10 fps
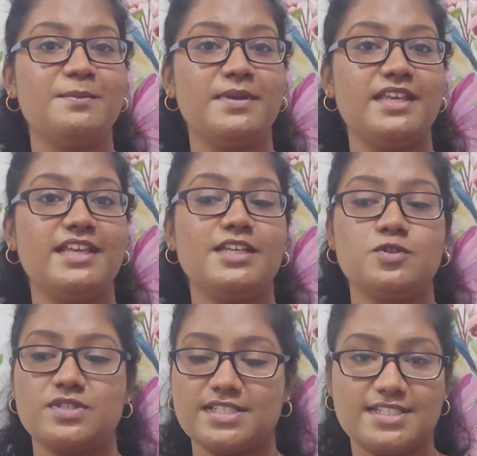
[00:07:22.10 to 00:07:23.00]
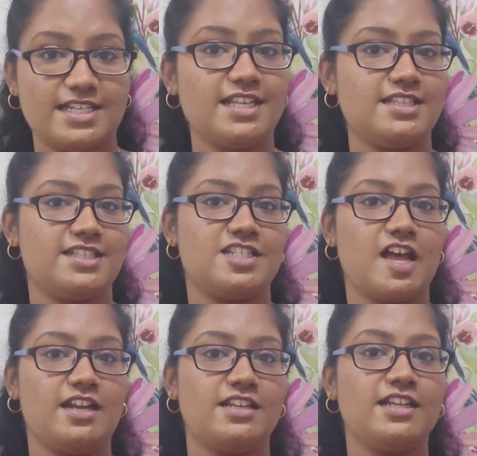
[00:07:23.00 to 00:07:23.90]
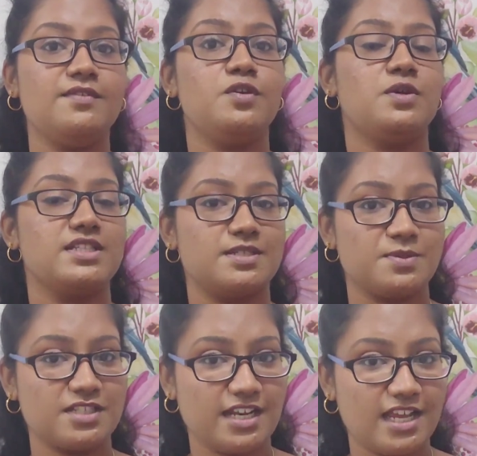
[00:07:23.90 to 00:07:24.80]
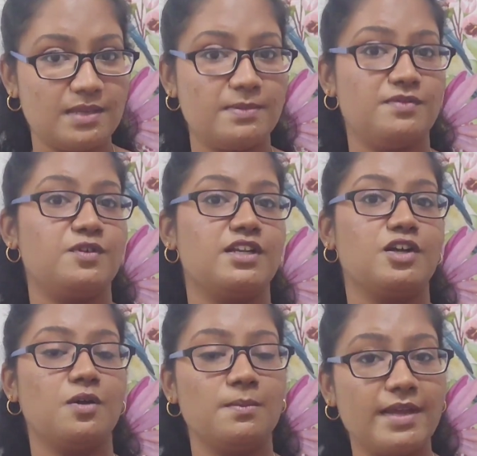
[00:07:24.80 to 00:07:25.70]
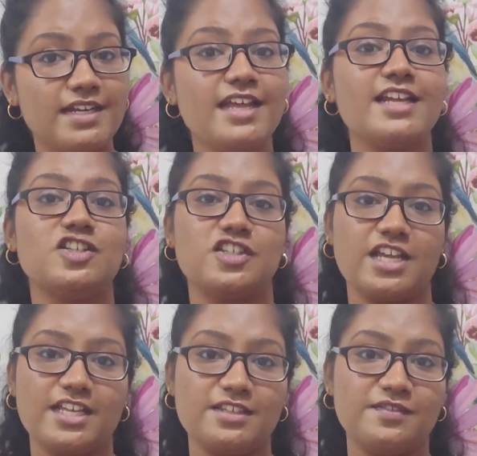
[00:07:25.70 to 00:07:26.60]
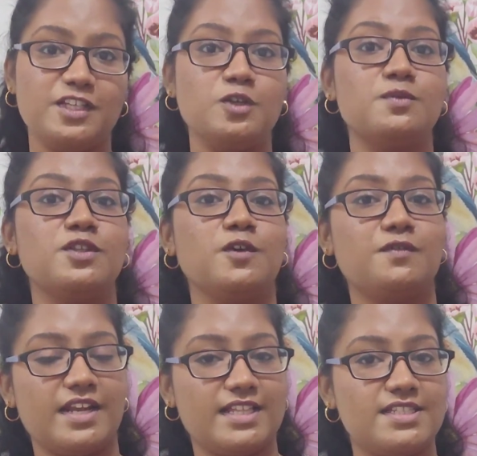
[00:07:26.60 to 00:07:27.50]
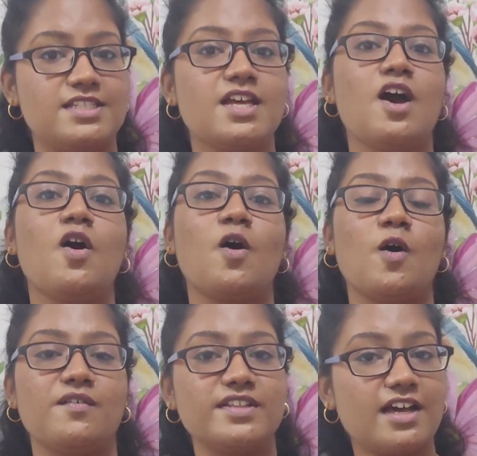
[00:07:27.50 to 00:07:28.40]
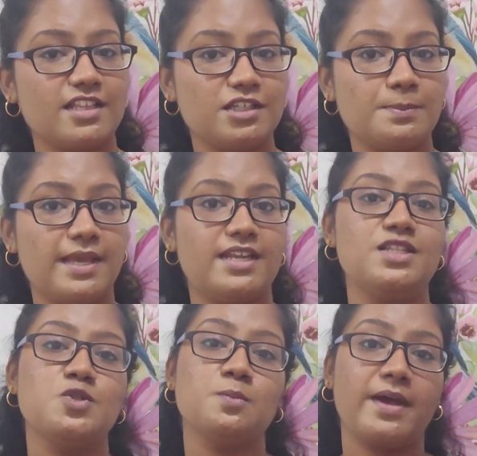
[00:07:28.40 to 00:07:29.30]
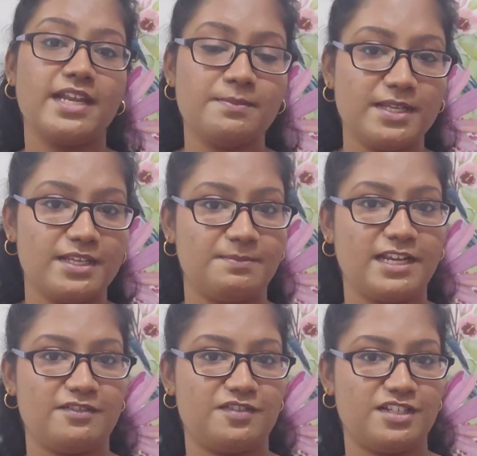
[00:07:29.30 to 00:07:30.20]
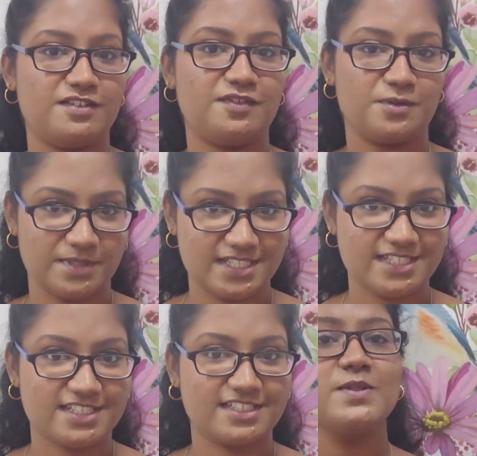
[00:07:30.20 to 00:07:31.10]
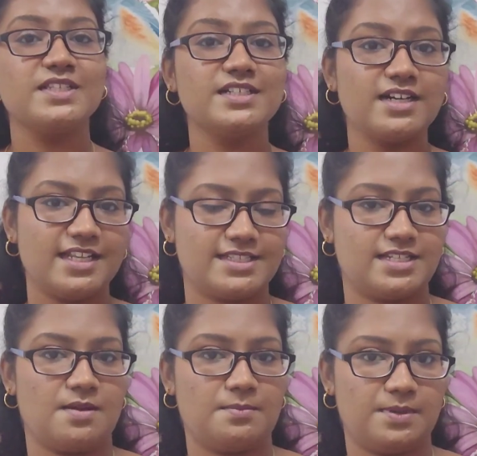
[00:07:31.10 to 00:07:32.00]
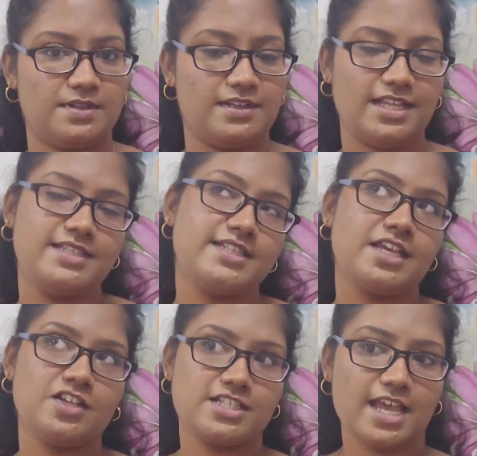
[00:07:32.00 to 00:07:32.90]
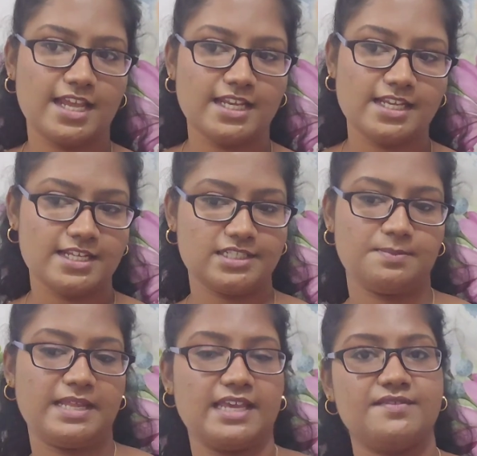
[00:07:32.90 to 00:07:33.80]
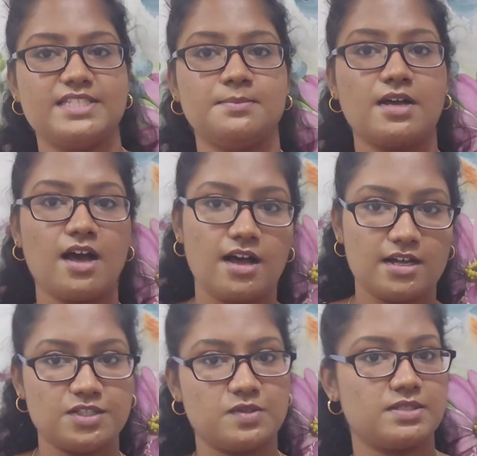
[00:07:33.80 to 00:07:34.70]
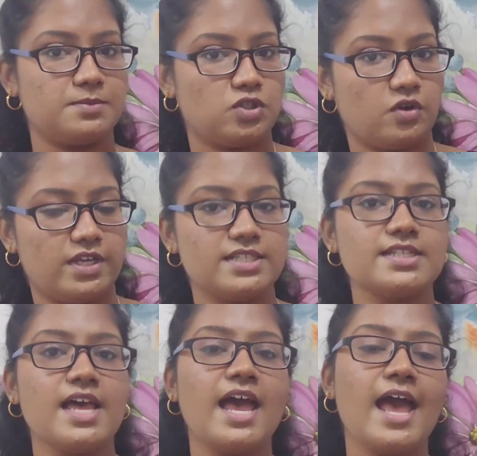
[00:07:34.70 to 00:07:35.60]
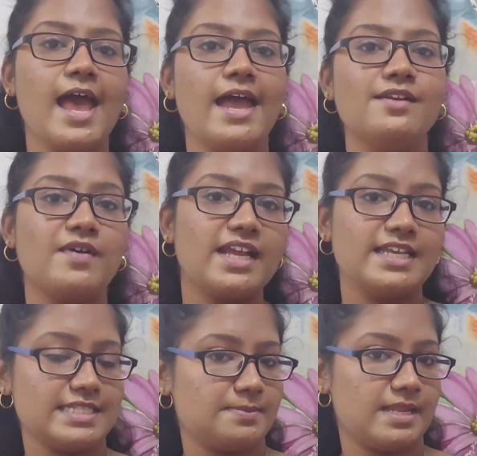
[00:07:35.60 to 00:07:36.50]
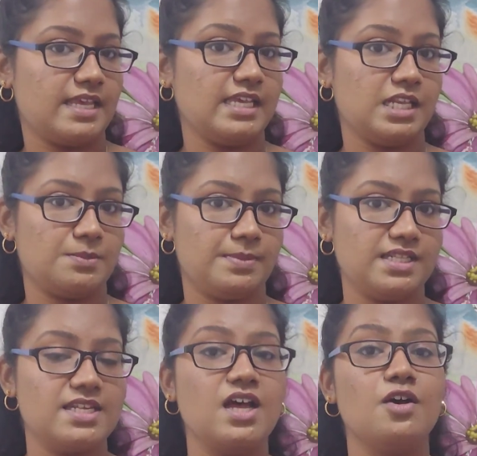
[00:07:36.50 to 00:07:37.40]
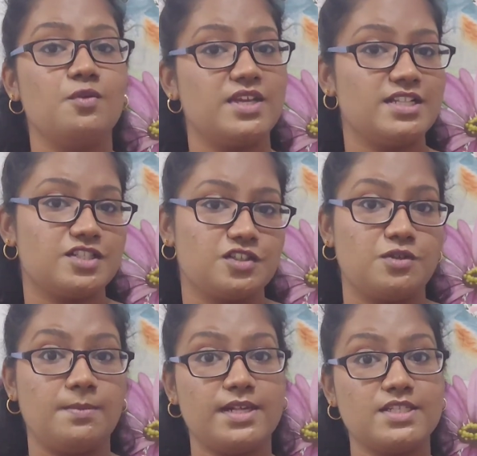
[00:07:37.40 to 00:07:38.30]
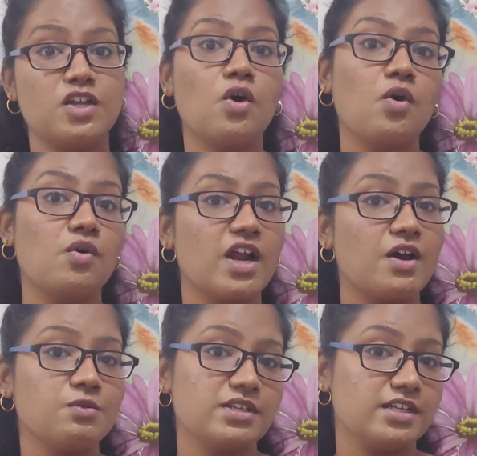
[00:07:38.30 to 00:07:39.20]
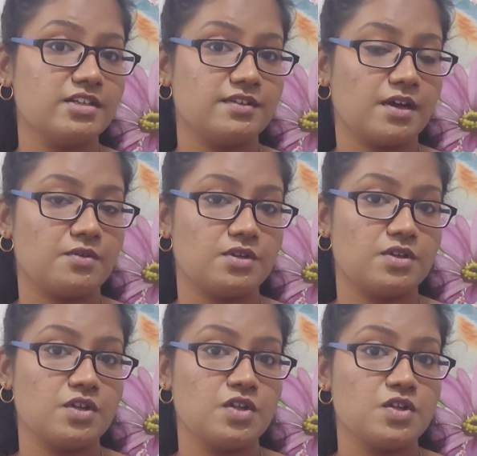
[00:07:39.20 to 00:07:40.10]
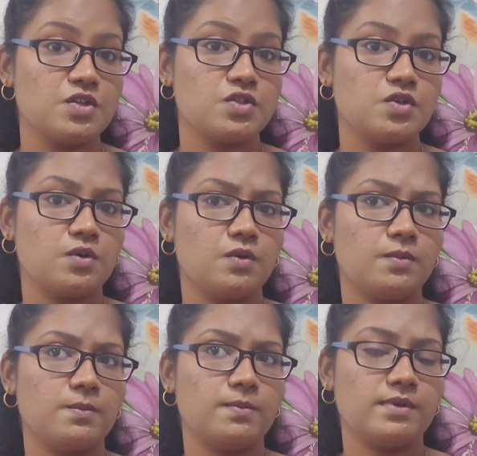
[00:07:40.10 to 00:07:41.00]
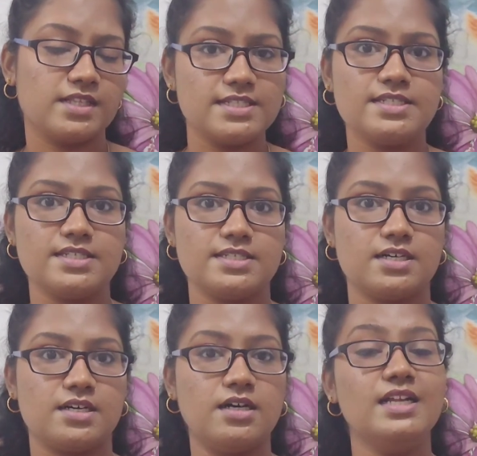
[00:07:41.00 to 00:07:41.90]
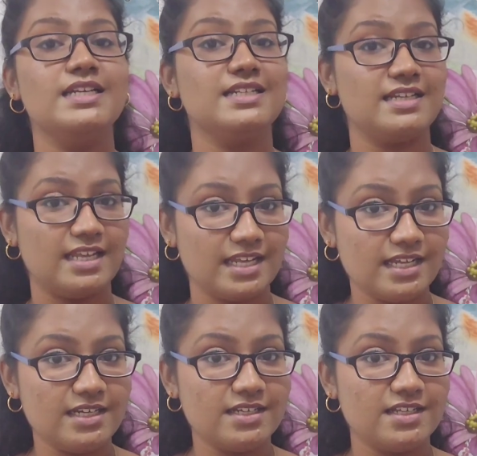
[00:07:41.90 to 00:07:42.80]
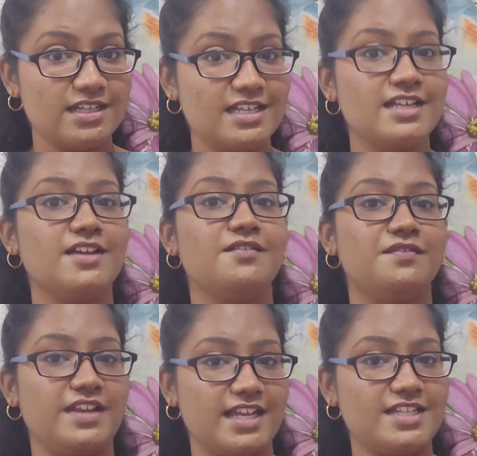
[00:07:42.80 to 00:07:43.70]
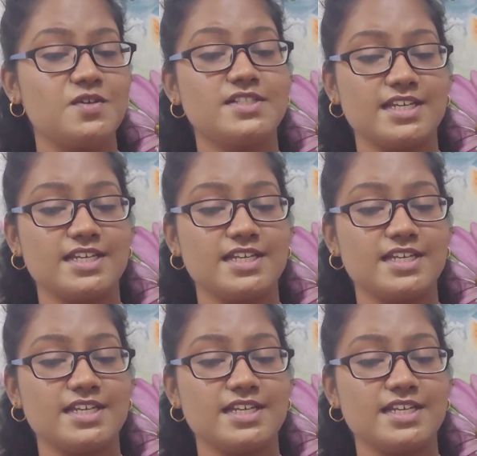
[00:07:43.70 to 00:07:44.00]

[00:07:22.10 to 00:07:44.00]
me to sustain this channel if you can subscribe, if you can comment and share the video with your friends or with other parents who might be benefited from this. So the third example, let's say a child is playing with some cars or some toys, and while he is playing he repeats, wheels on the bus go round and round. So this is a delayed phrase or